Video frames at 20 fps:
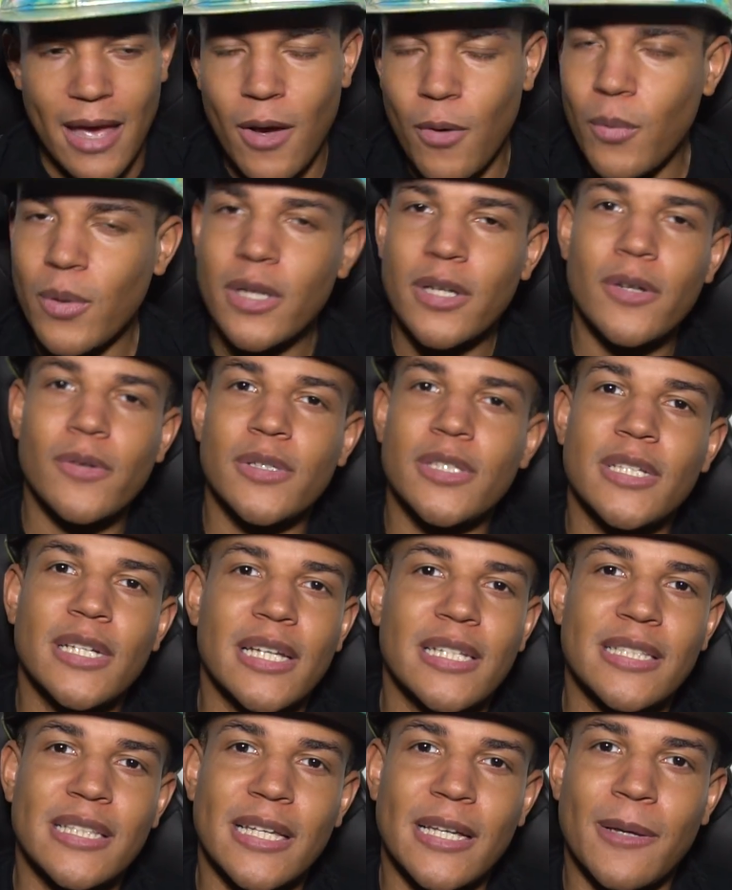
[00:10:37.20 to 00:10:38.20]
Want to know what you
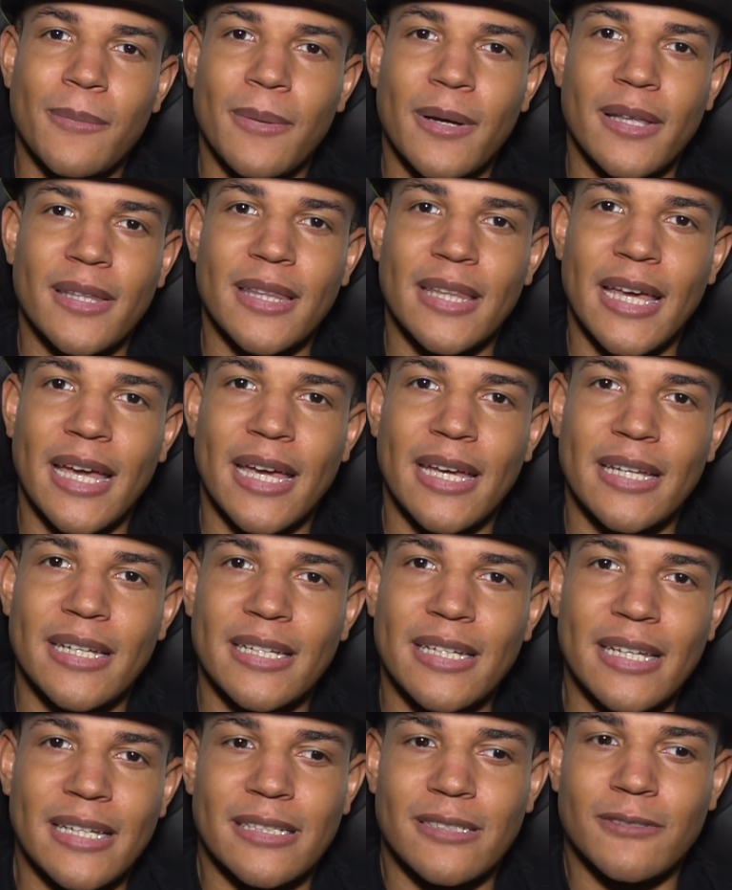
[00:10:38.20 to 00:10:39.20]
guys think about that
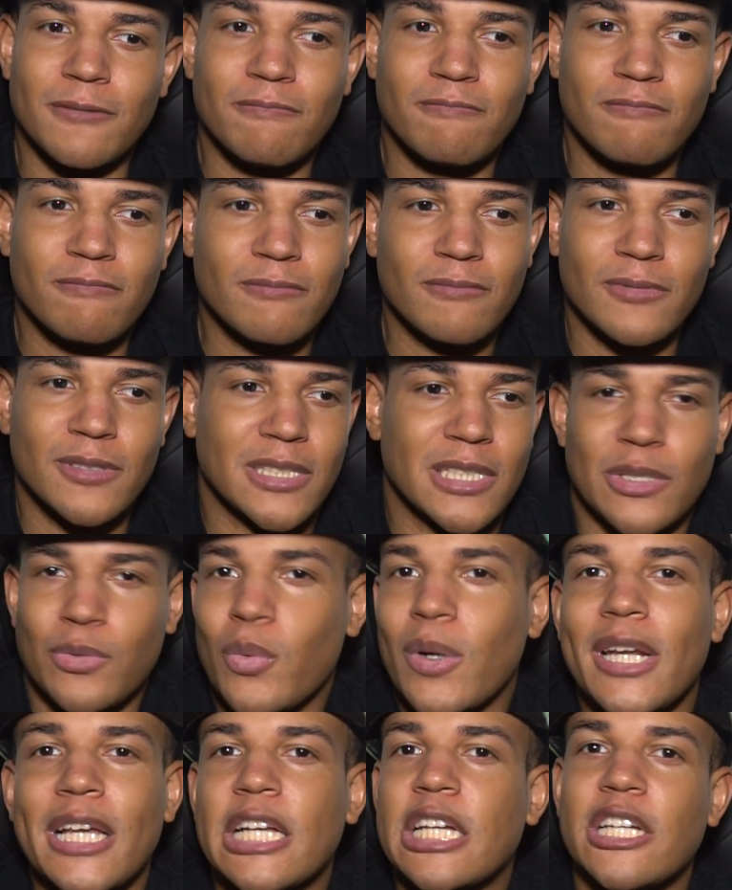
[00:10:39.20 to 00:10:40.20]
and just
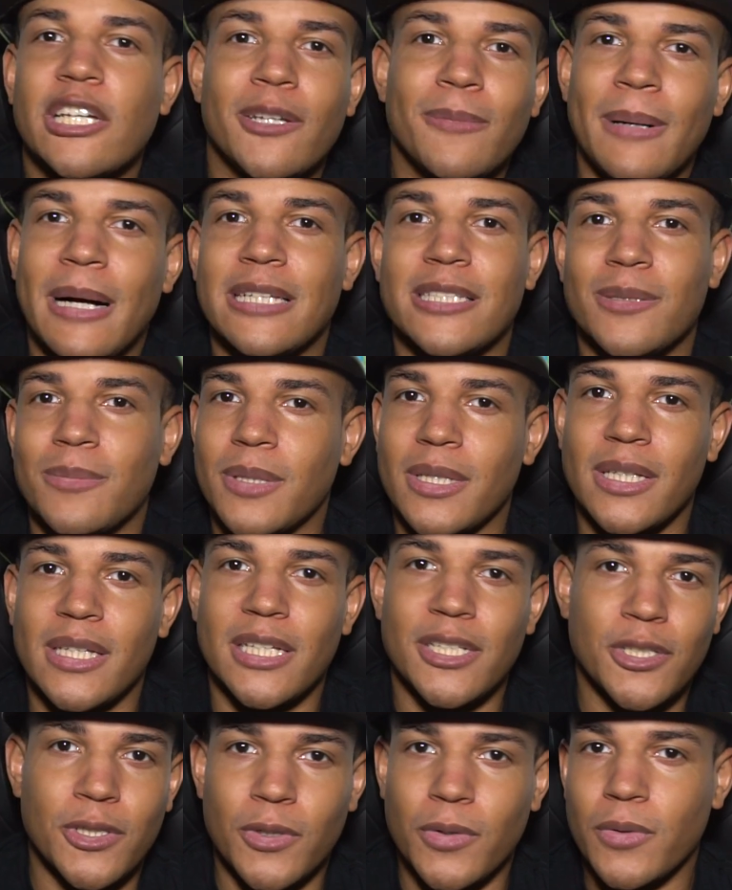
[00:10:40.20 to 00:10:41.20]
what it could possibly
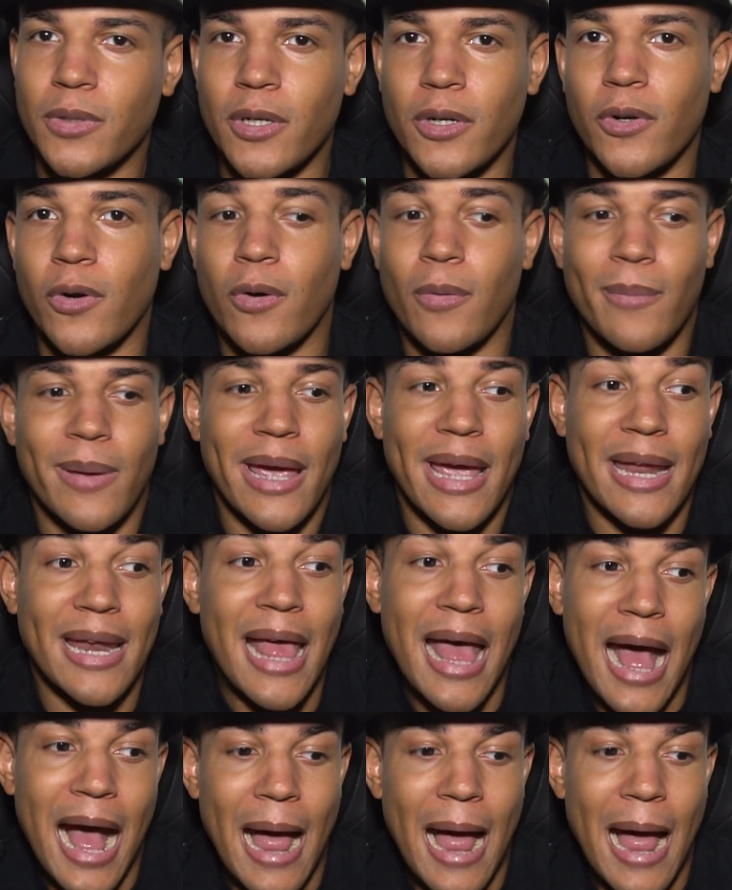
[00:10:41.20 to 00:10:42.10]
lead to, good or bad.